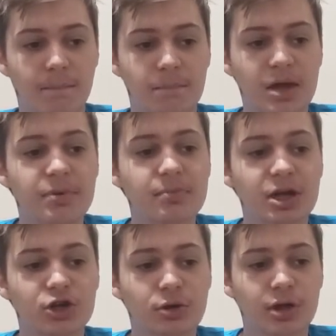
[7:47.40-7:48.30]
maybe make
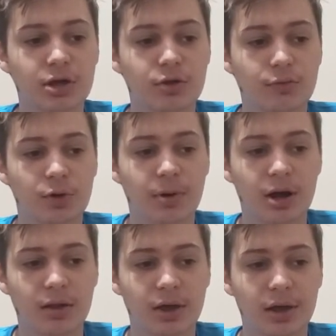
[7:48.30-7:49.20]
sure that your
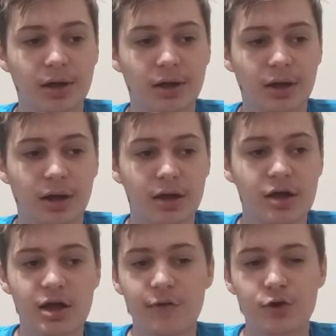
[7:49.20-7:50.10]
robot, like
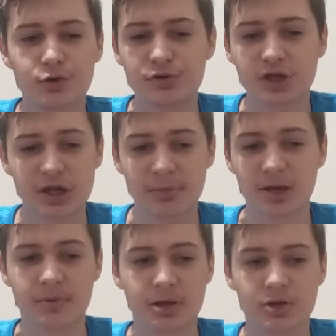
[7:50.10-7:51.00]
if you're using
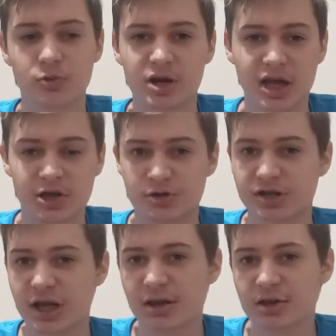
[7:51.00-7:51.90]
maybe 20 extra
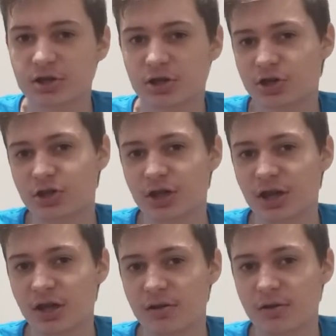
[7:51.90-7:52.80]
seconds just to
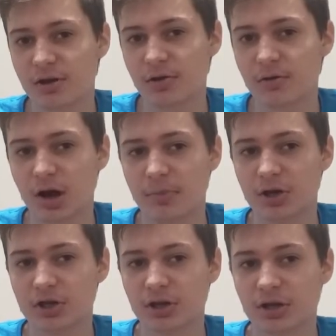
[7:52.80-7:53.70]
get, a
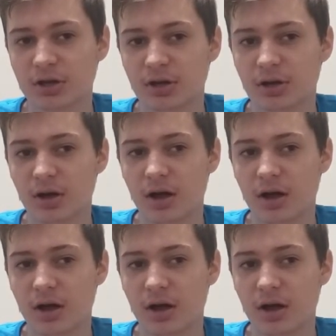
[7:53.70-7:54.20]
mission,